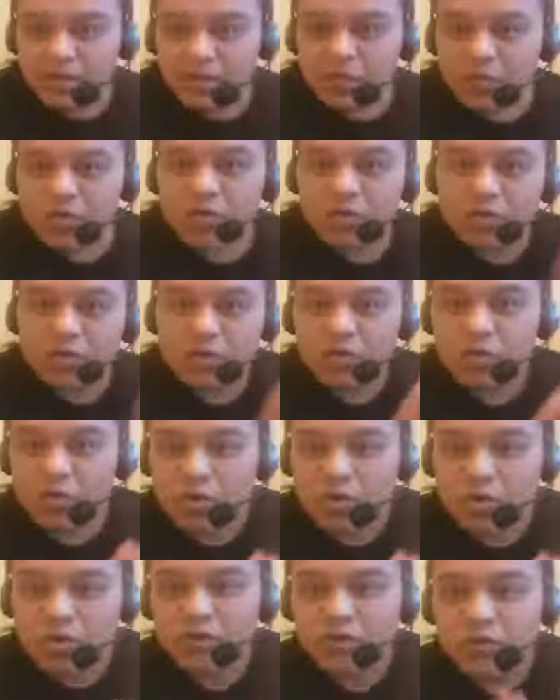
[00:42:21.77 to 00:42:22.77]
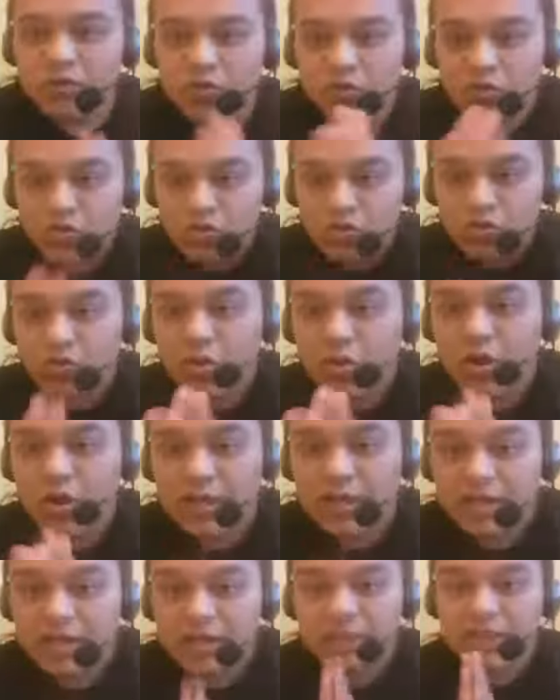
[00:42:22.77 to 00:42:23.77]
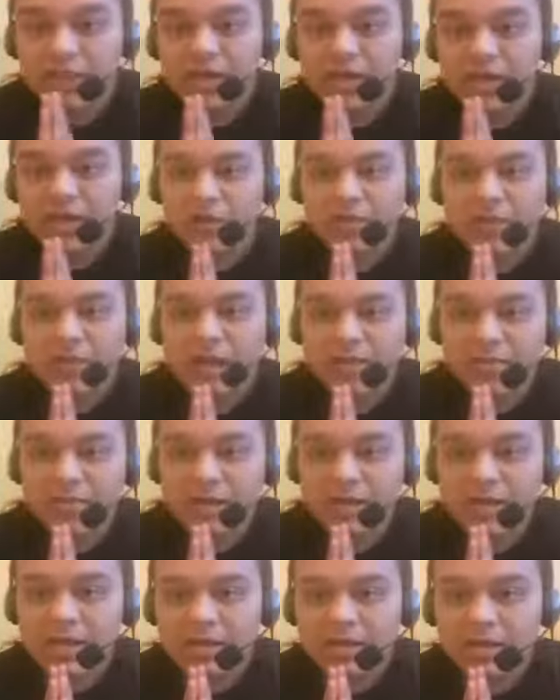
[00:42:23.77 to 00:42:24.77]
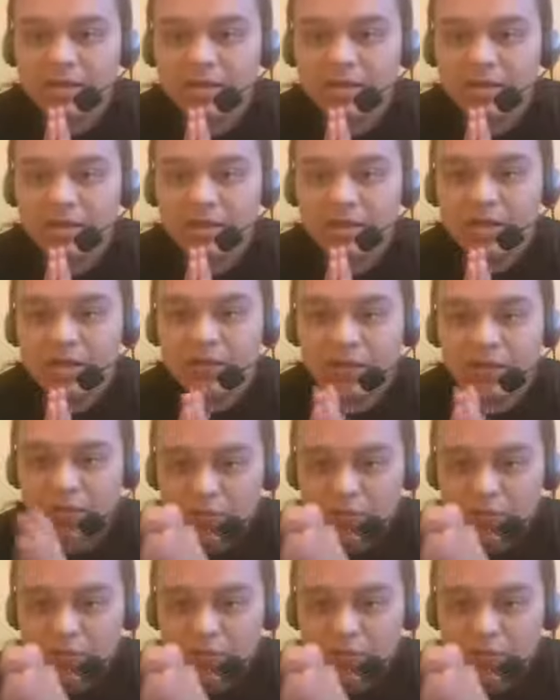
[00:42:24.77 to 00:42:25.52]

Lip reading: The mind independent from yours and your worldview. You are independent from my mind.